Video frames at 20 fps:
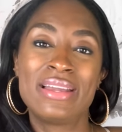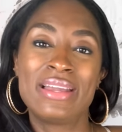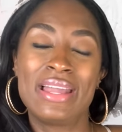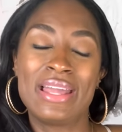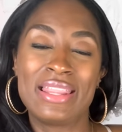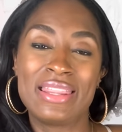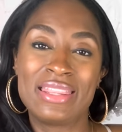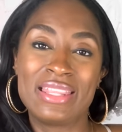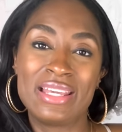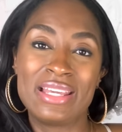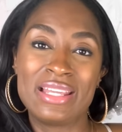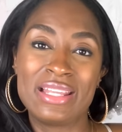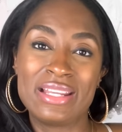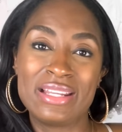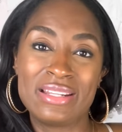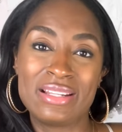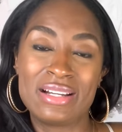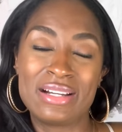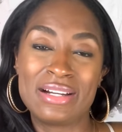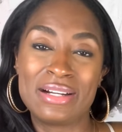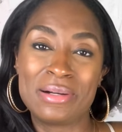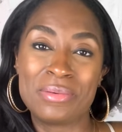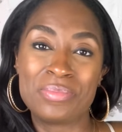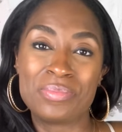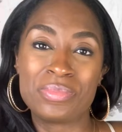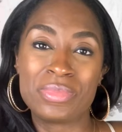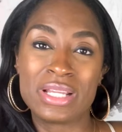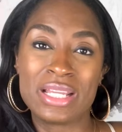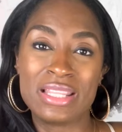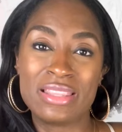And then
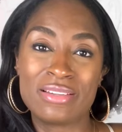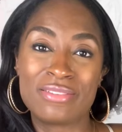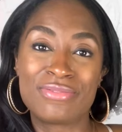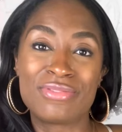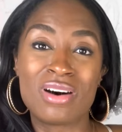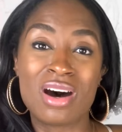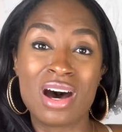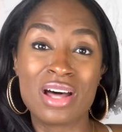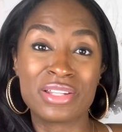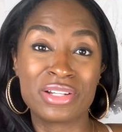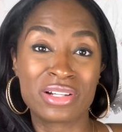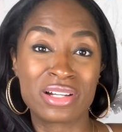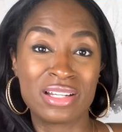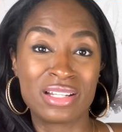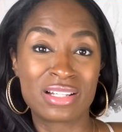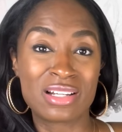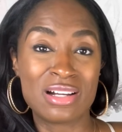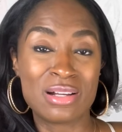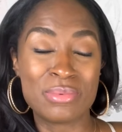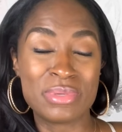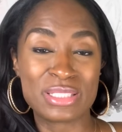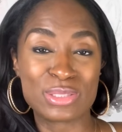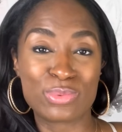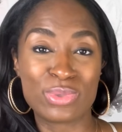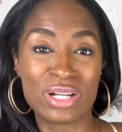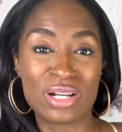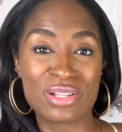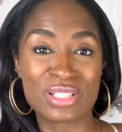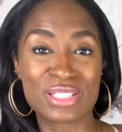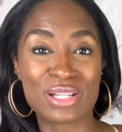um, in the fall, they're going to come as
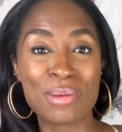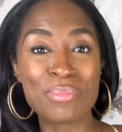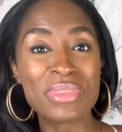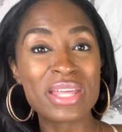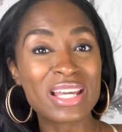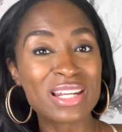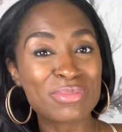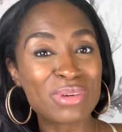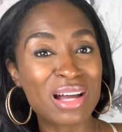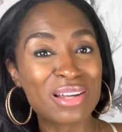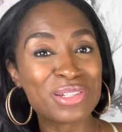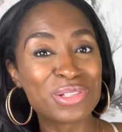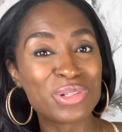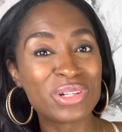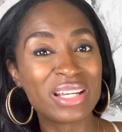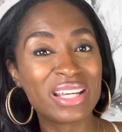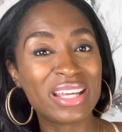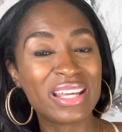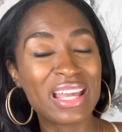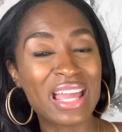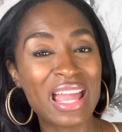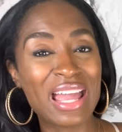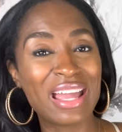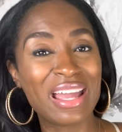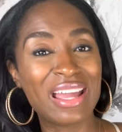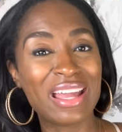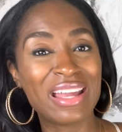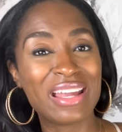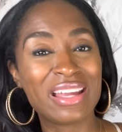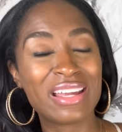well. So I'm thinking about doing
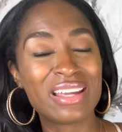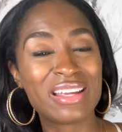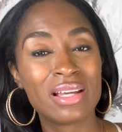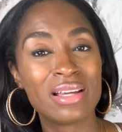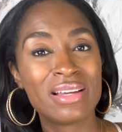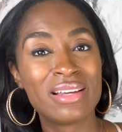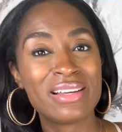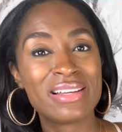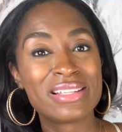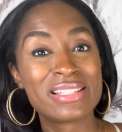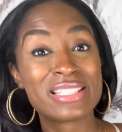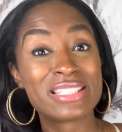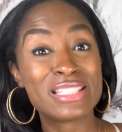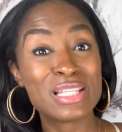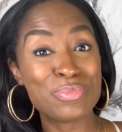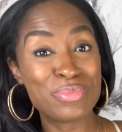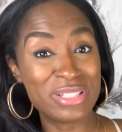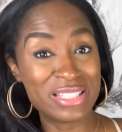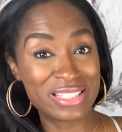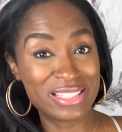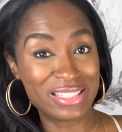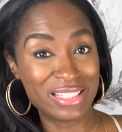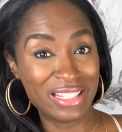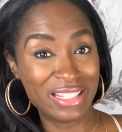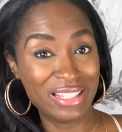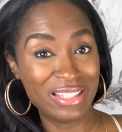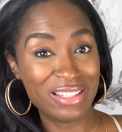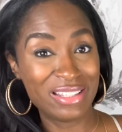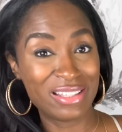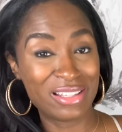a sip and
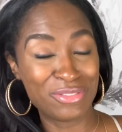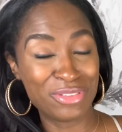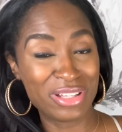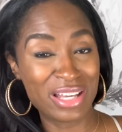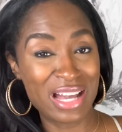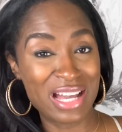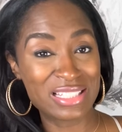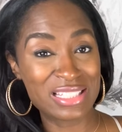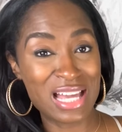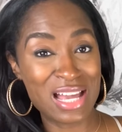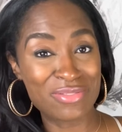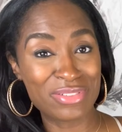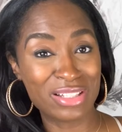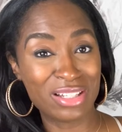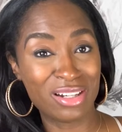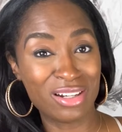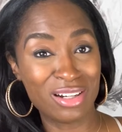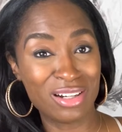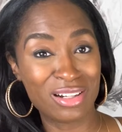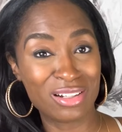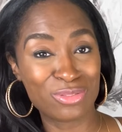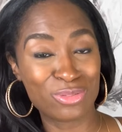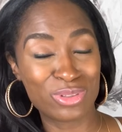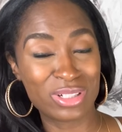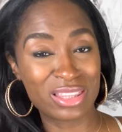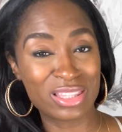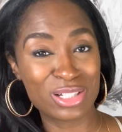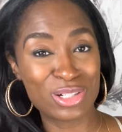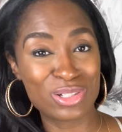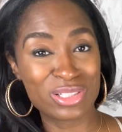see. If you guys haven't heard
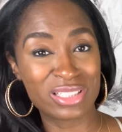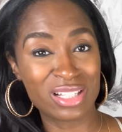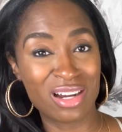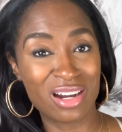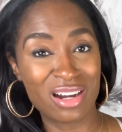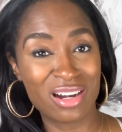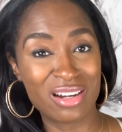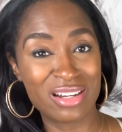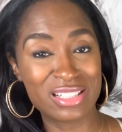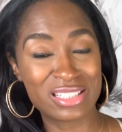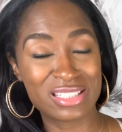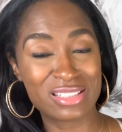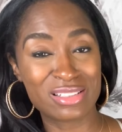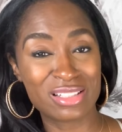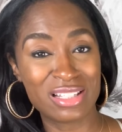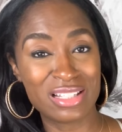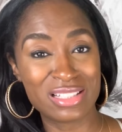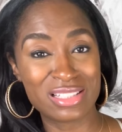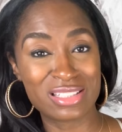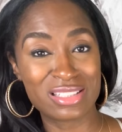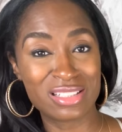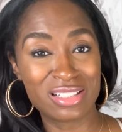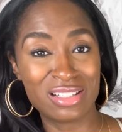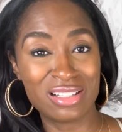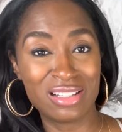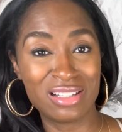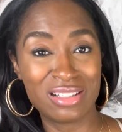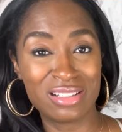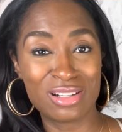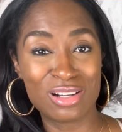what those are, it's, it's
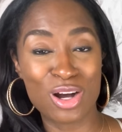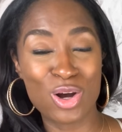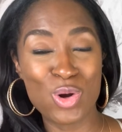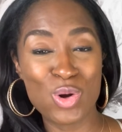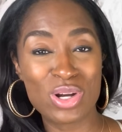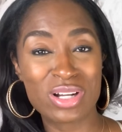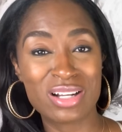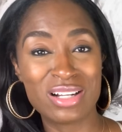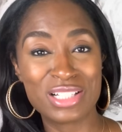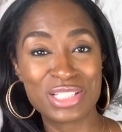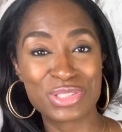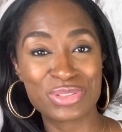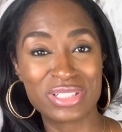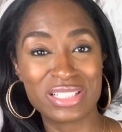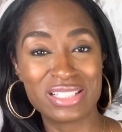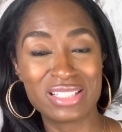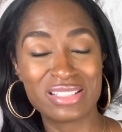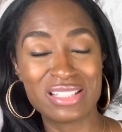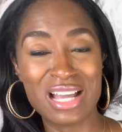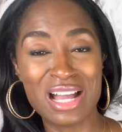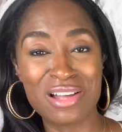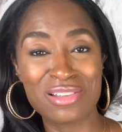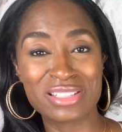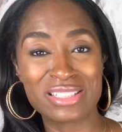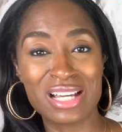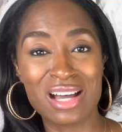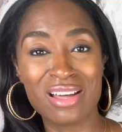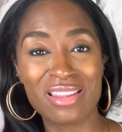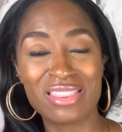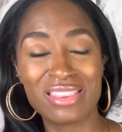a old country down
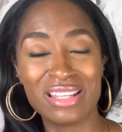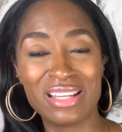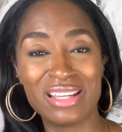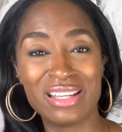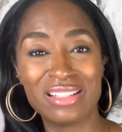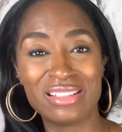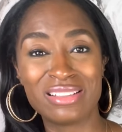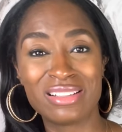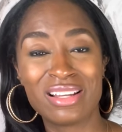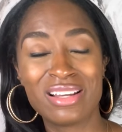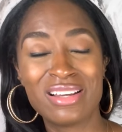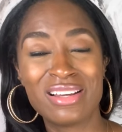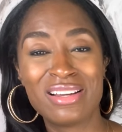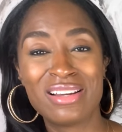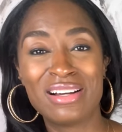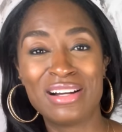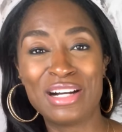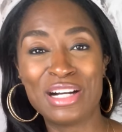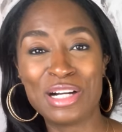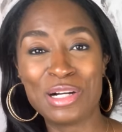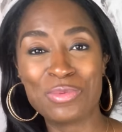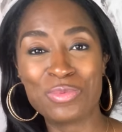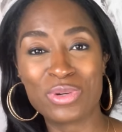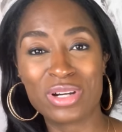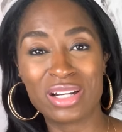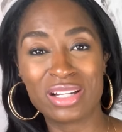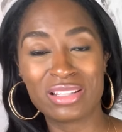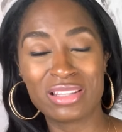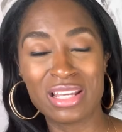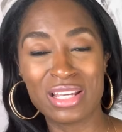south thing um,
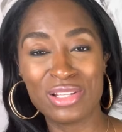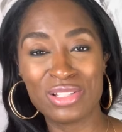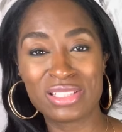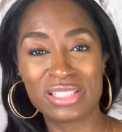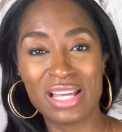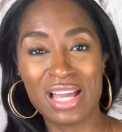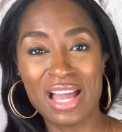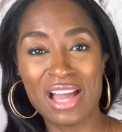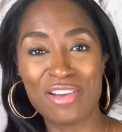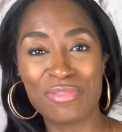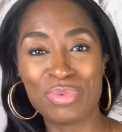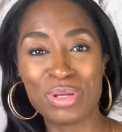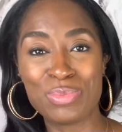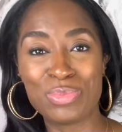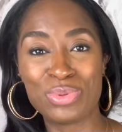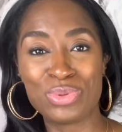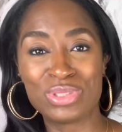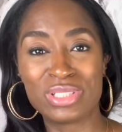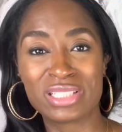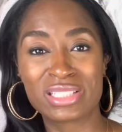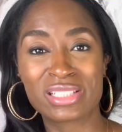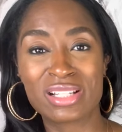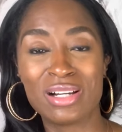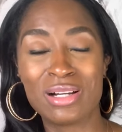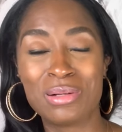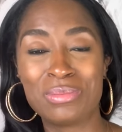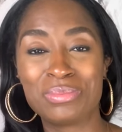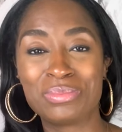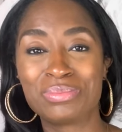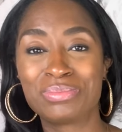where they used to have people just
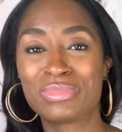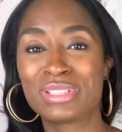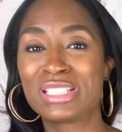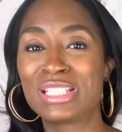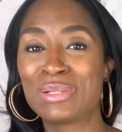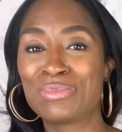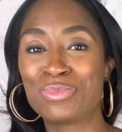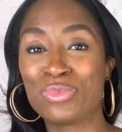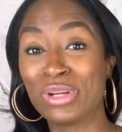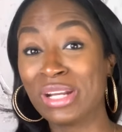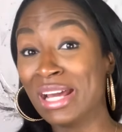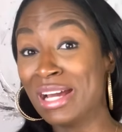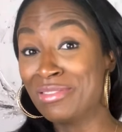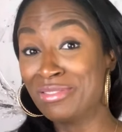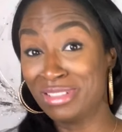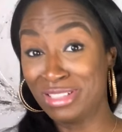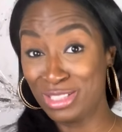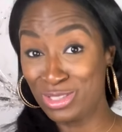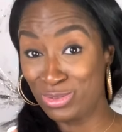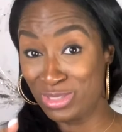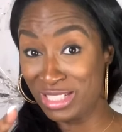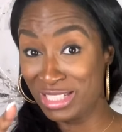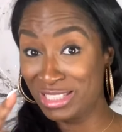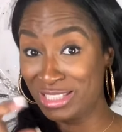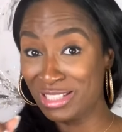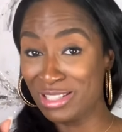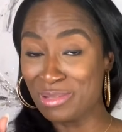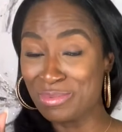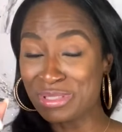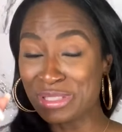come sip whatever you want to
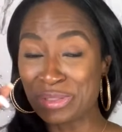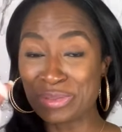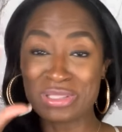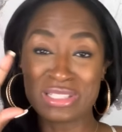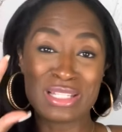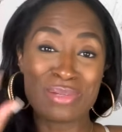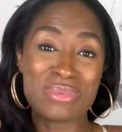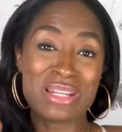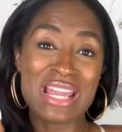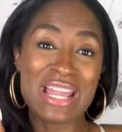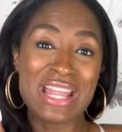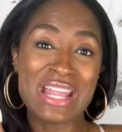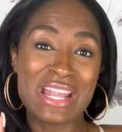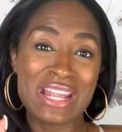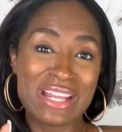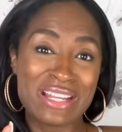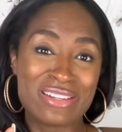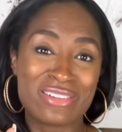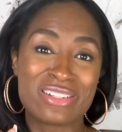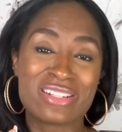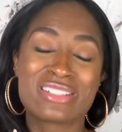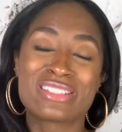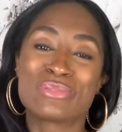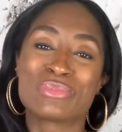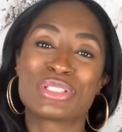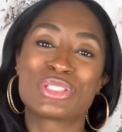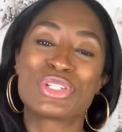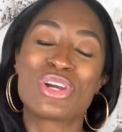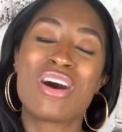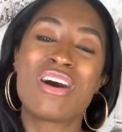sip. So lemonade or some
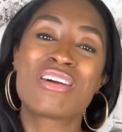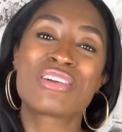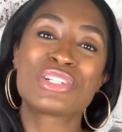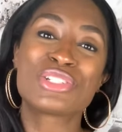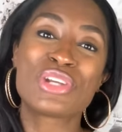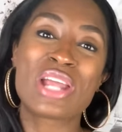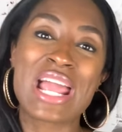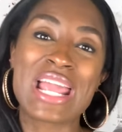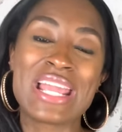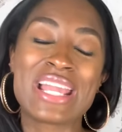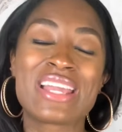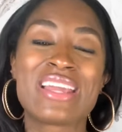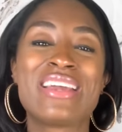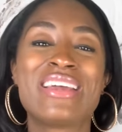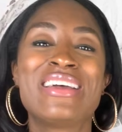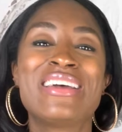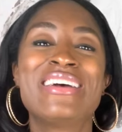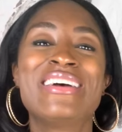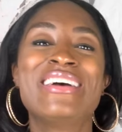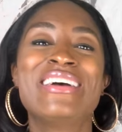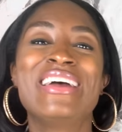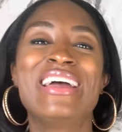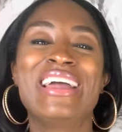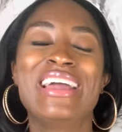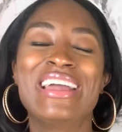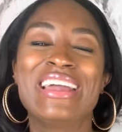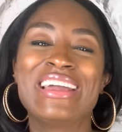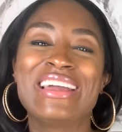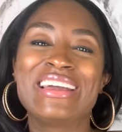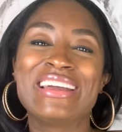strong drink
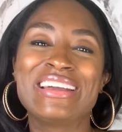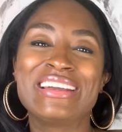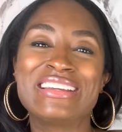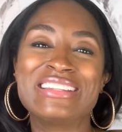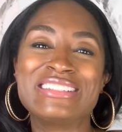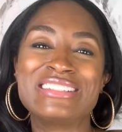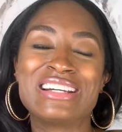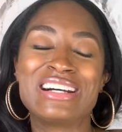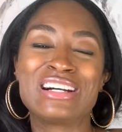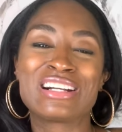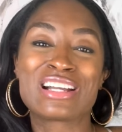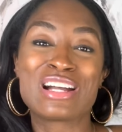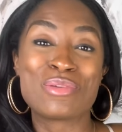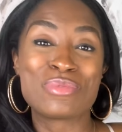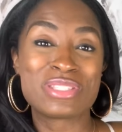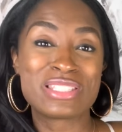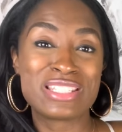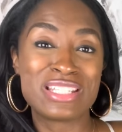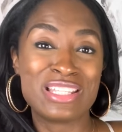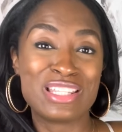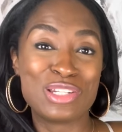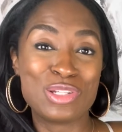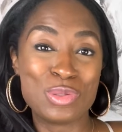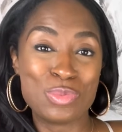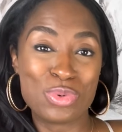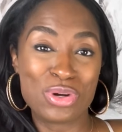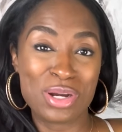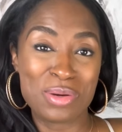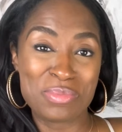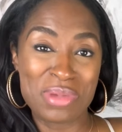and come see the
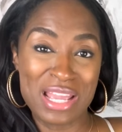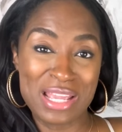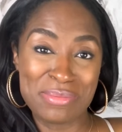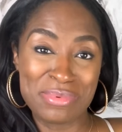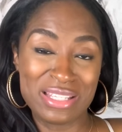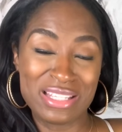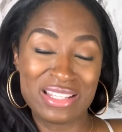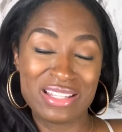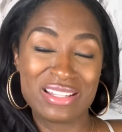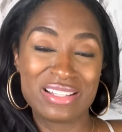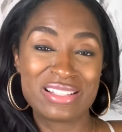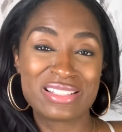newborn baby.